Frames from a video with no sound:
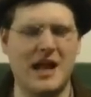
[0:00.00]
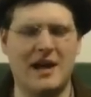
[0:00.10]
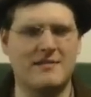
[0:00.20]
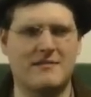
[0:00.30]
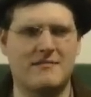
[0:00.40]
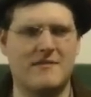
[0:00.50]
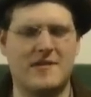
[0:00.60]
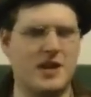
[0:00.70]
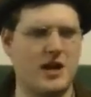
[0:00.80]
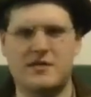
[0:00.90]
Not
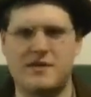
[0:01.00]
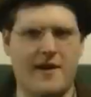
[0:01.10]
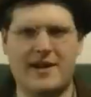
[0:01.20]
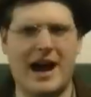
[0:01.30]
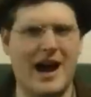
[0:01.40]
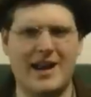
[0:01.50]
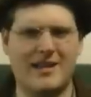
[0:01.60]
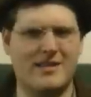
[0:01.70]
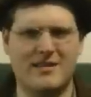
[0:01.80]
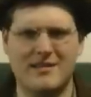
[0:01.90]
just
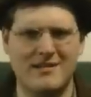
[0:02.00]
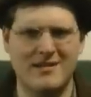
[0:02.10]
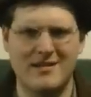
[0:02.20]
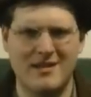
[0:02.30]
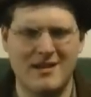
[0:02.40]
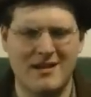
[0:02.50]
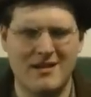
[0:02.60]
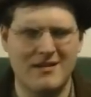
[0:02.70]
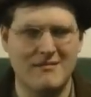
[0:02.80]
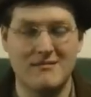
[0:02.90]
narcotics?
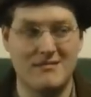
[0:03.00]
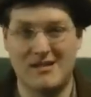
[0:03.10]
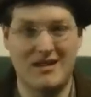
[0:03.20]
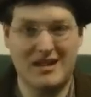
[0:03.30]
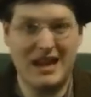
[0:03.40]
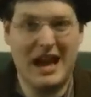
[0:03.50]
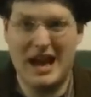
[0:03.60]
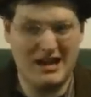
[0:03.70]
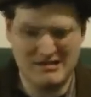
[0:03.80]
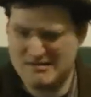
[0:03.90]
Okay.